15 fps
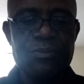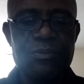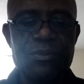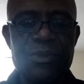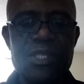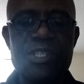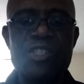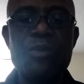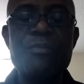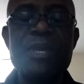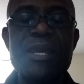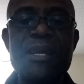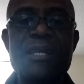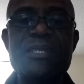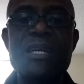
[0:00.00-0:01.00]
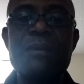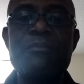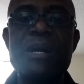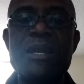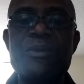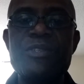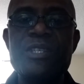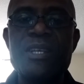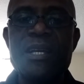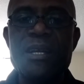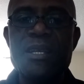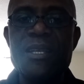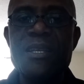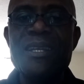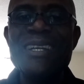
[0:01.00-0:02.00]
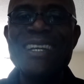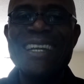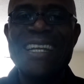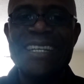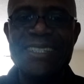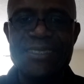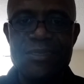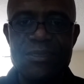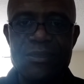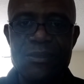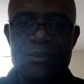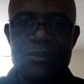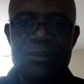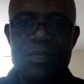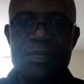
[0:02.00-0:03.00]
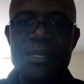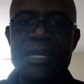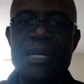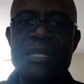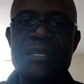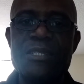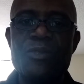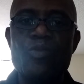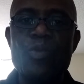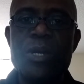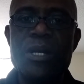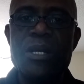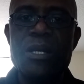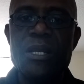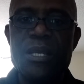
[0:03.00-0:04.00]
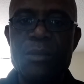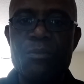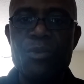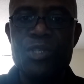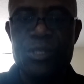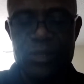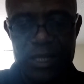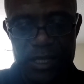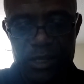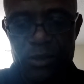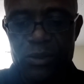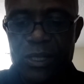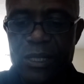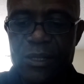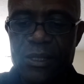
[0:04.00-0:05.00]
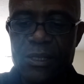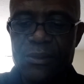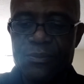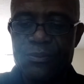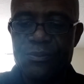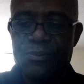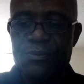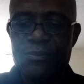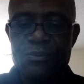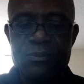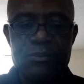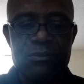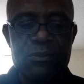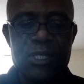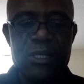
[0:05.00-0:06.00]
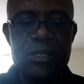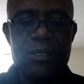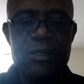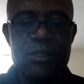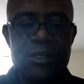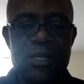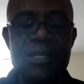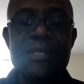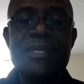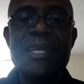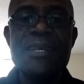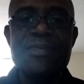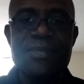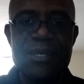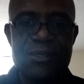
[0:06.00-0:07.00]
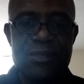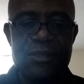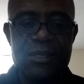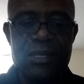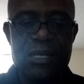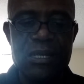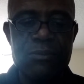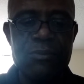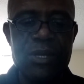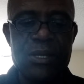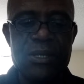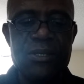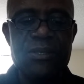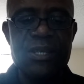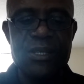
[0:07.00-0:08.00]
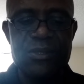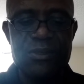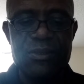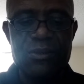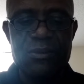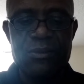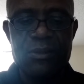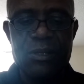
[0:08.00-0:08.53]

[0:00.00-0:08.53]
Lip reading: decision makers are biologically linked and they are as well emotionally connected. In Texas and many states,